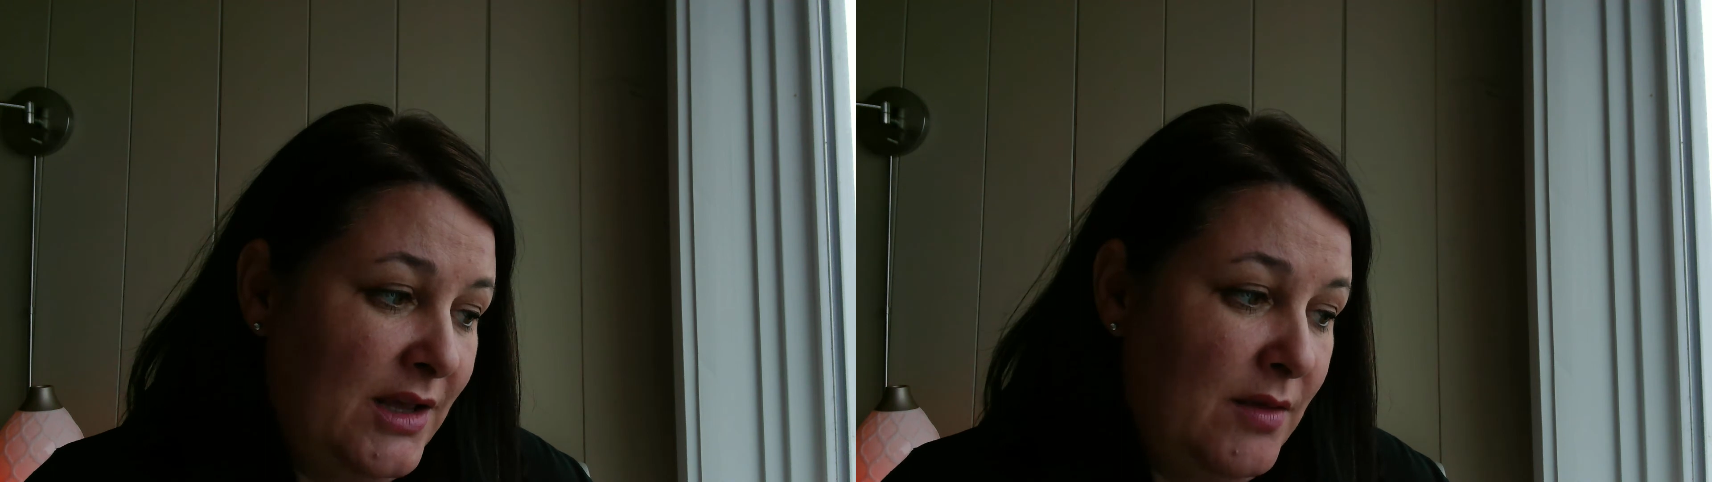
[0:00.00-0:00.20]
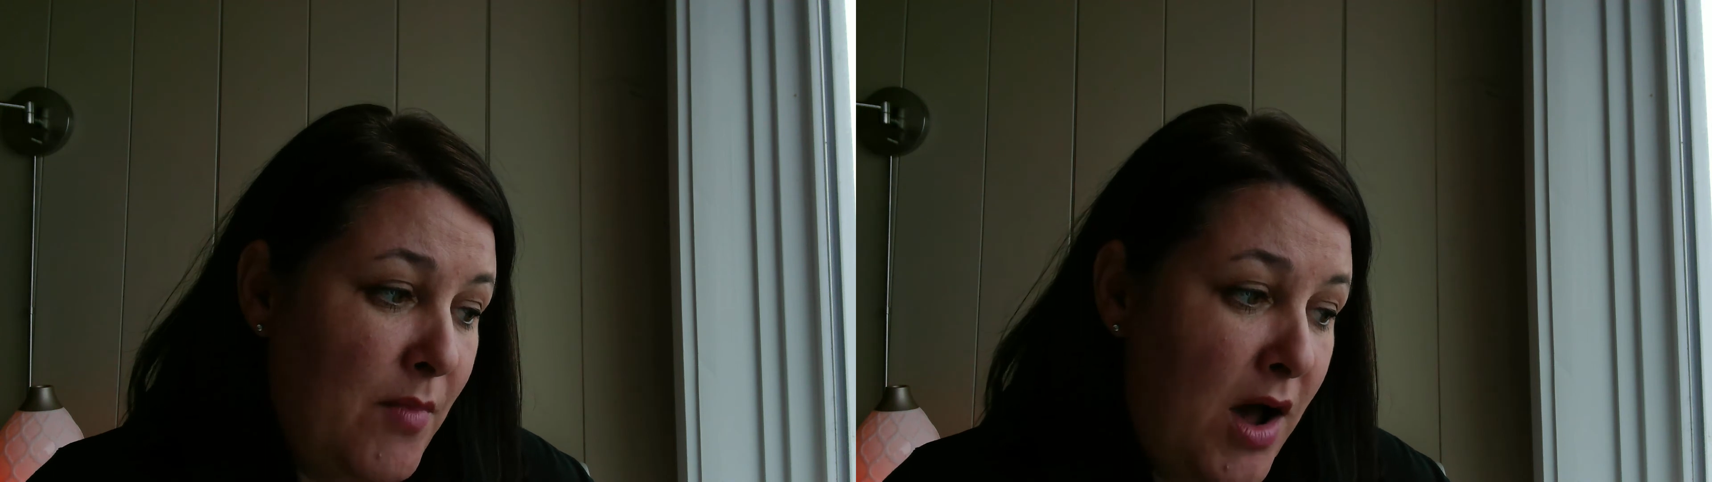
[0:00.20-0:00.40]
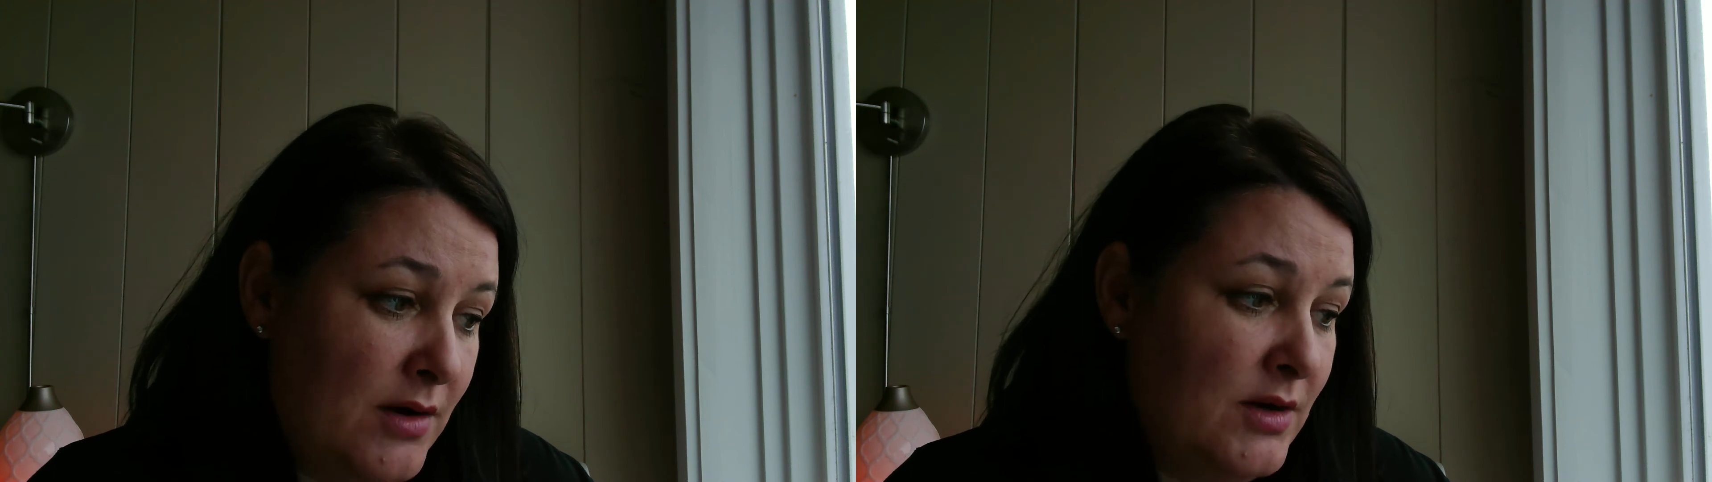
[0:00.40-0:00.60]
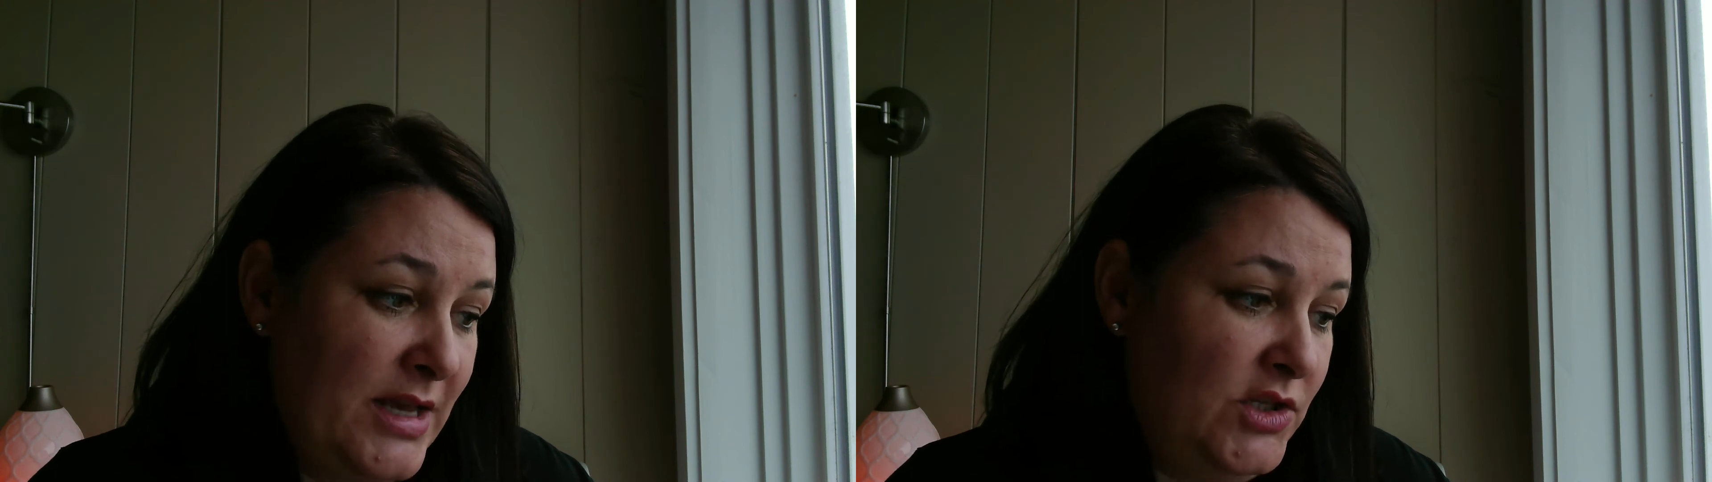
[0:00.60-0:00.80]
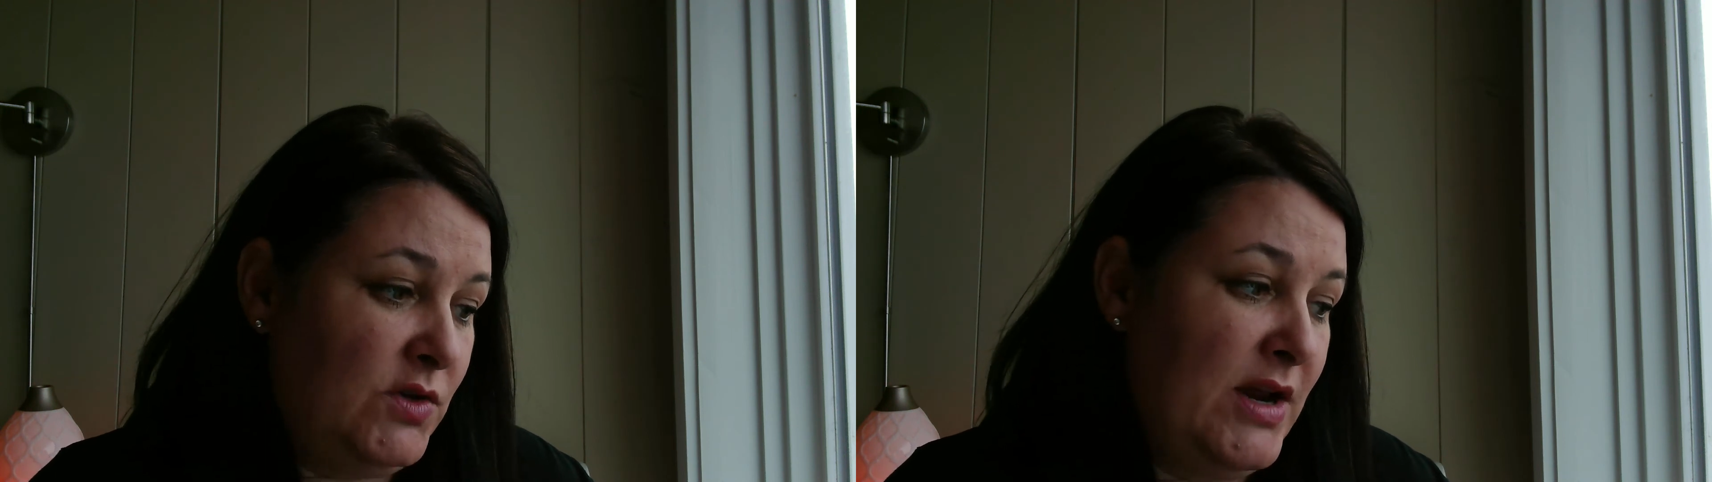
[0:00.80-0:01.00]
in the modern
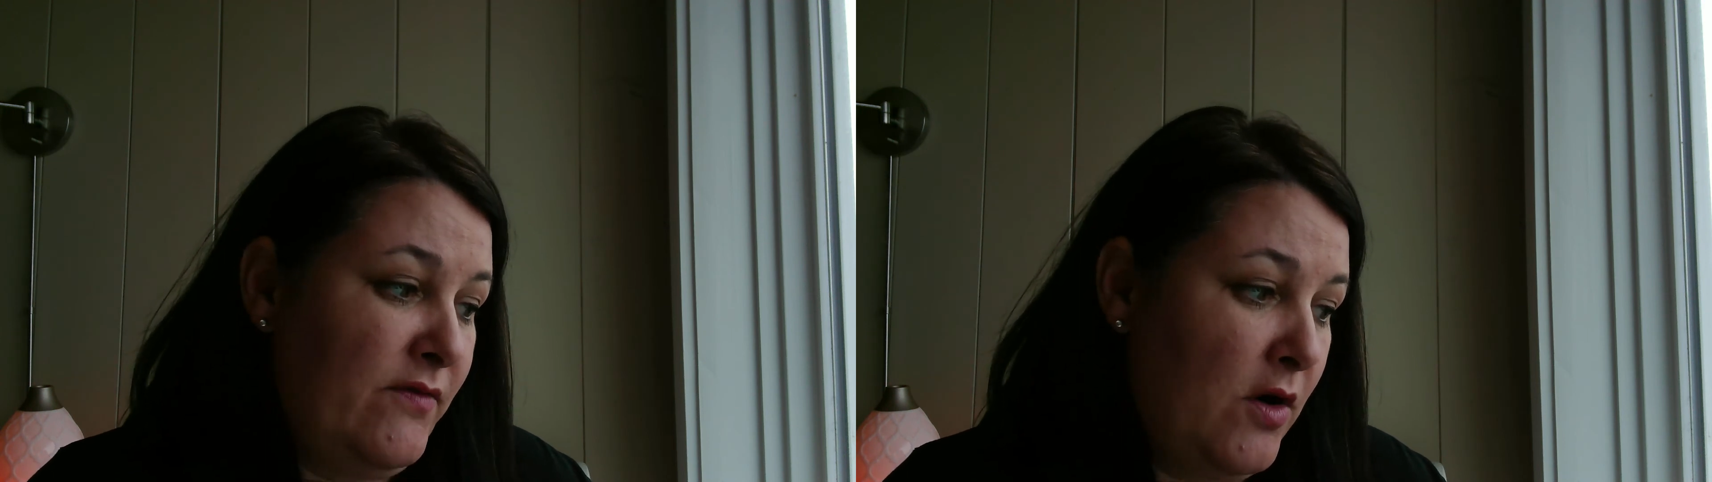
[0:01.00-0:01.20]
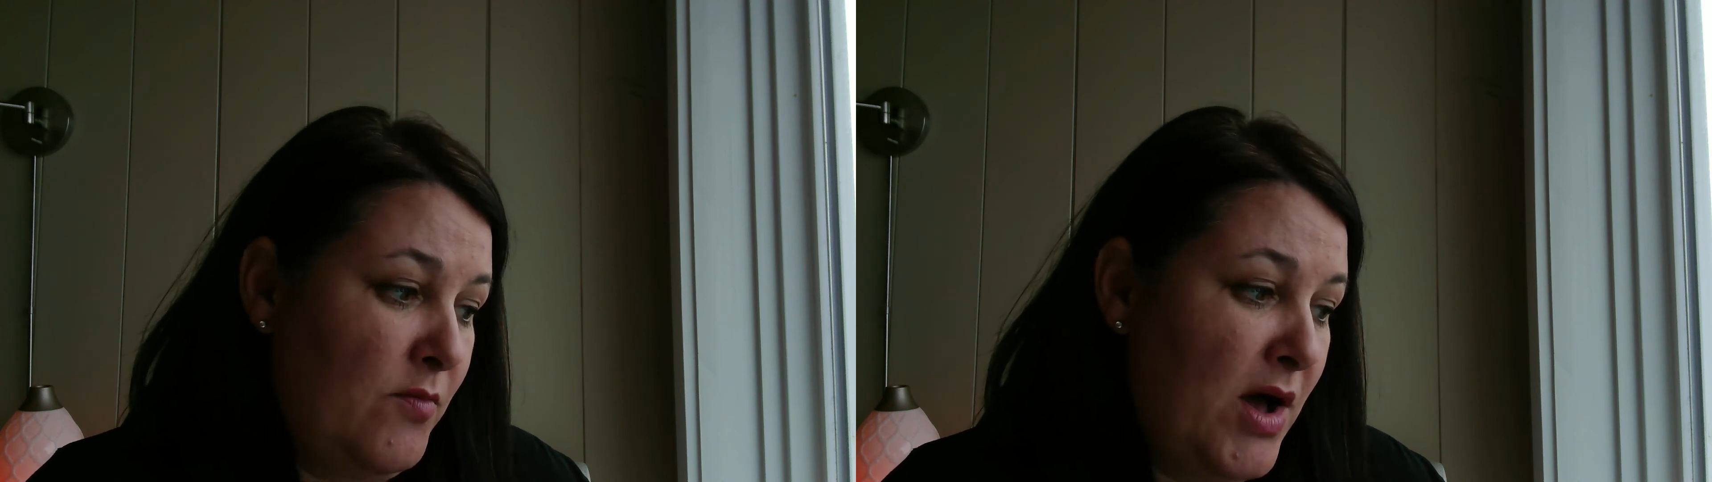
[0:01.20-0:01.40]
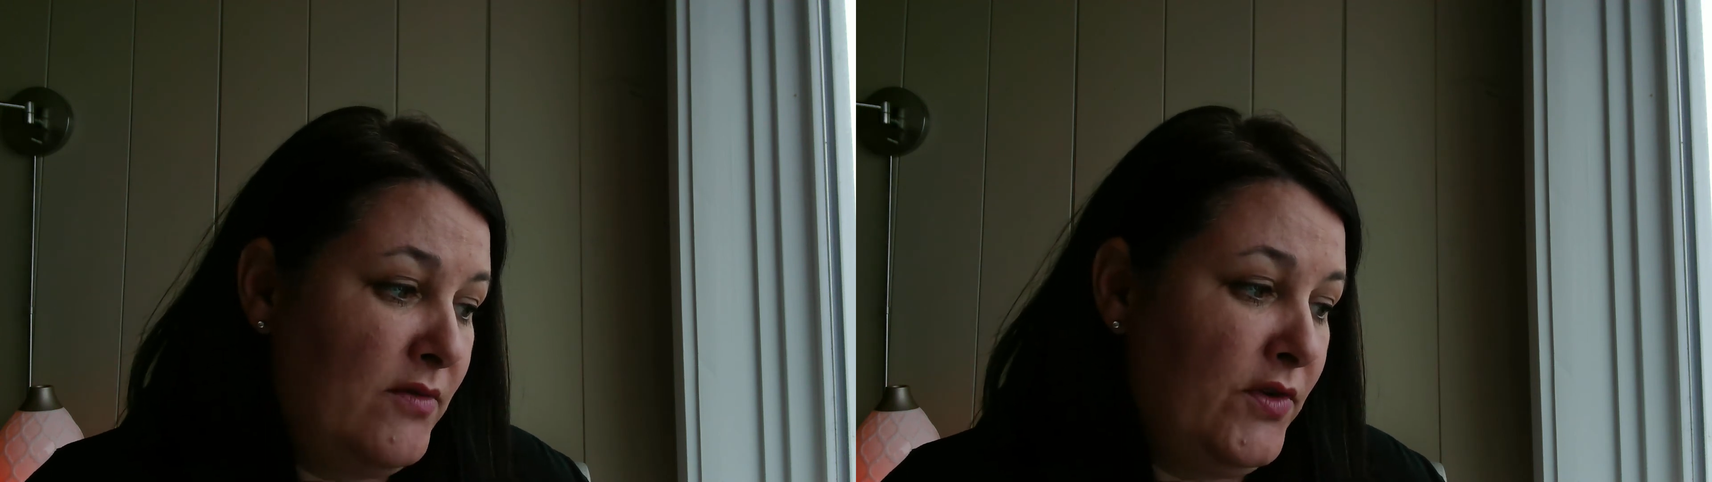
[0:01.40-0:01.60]
history for Oman